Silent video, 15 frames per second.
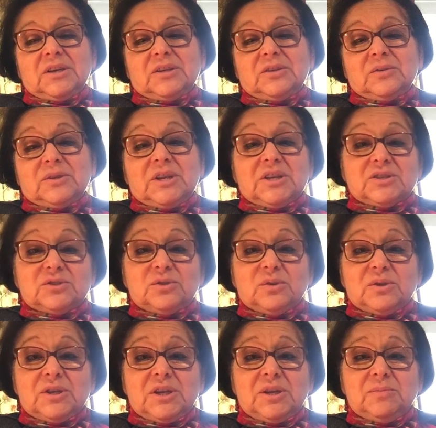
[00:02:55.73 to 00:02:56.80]
your next
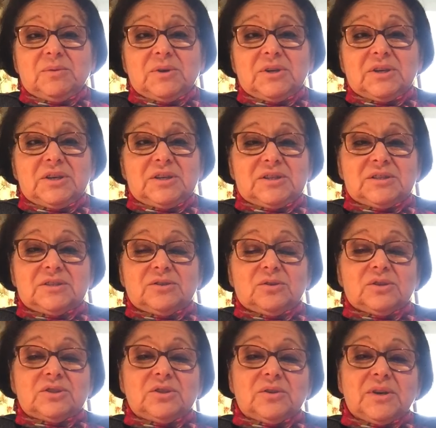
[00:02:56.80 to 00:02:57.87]
door neighbor, it's
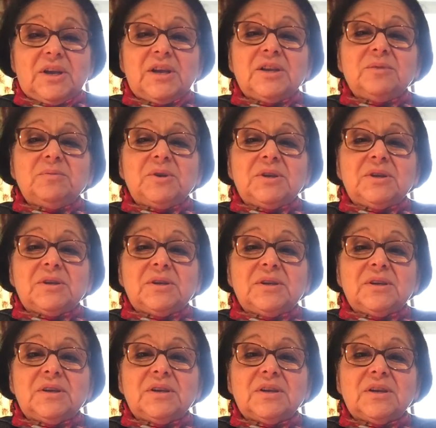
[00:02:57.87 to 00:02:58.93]
not your enemy.
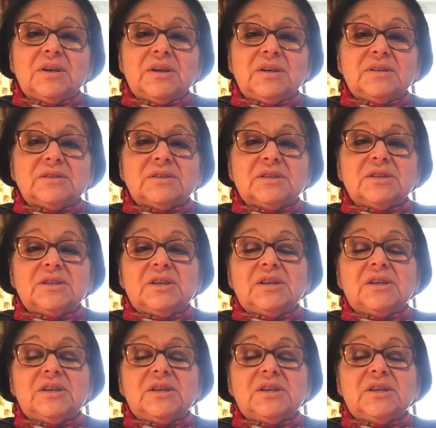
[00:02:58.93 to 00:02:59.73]
It's an